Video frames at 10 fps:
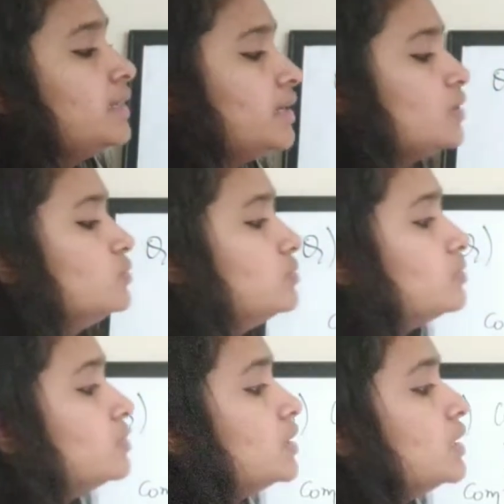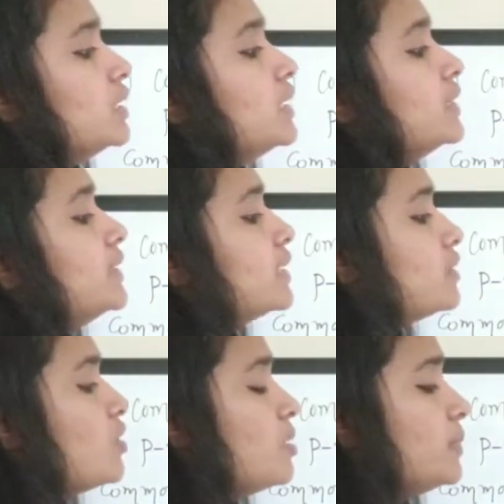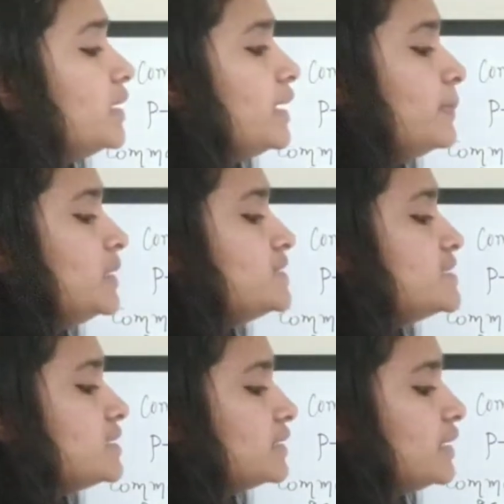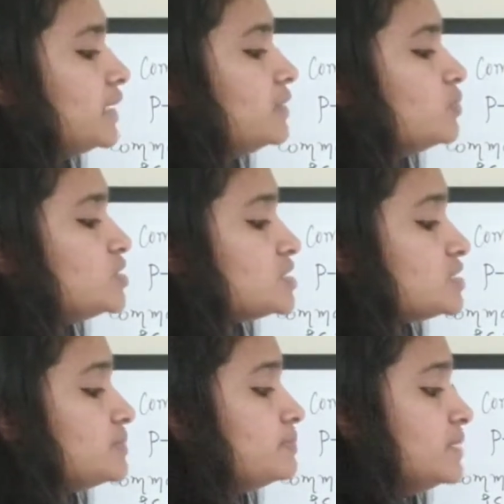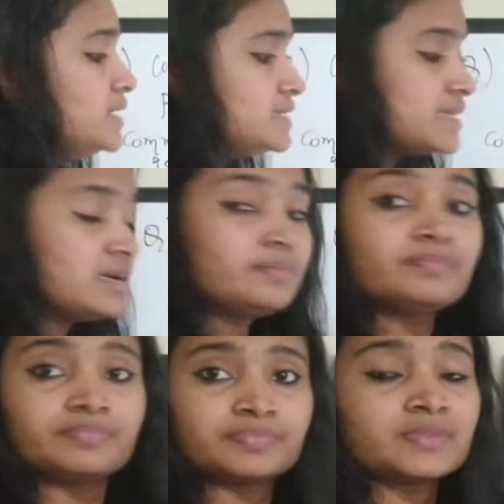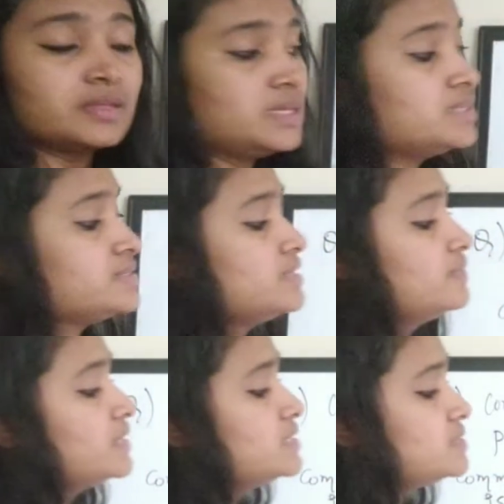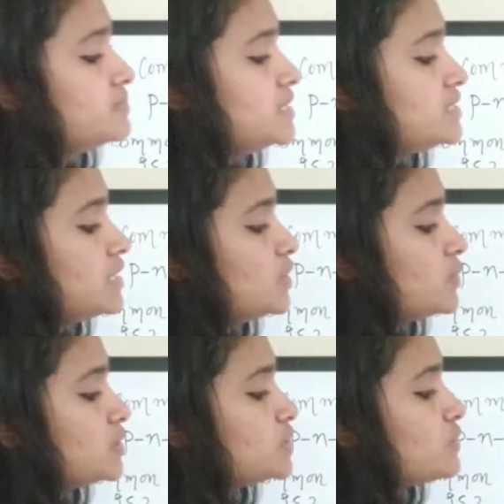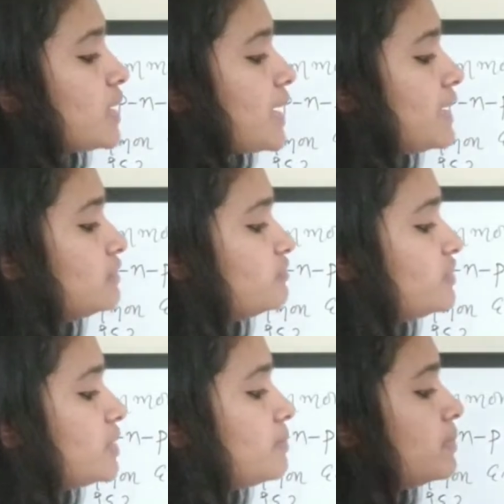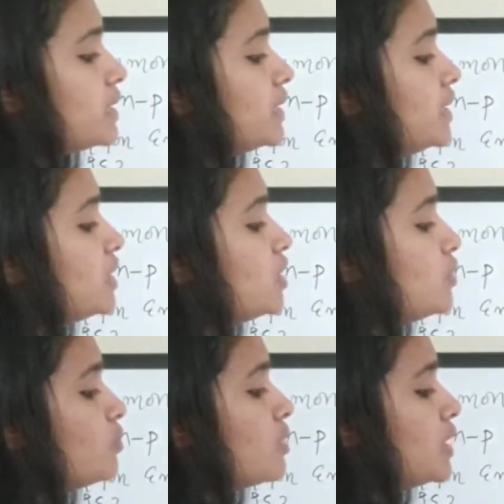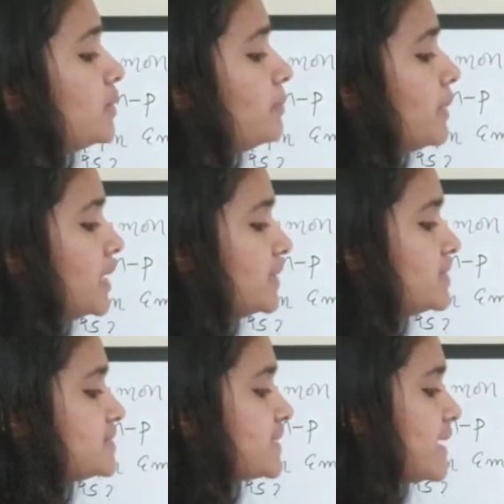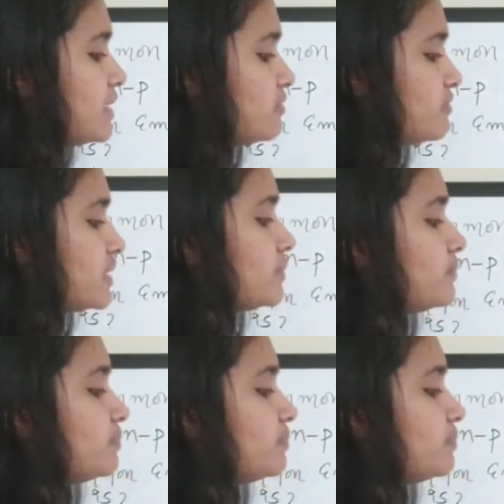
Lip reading: Now, the common emitter gain, which is beta, is given as beta equal to alpha by 1 minus alpha.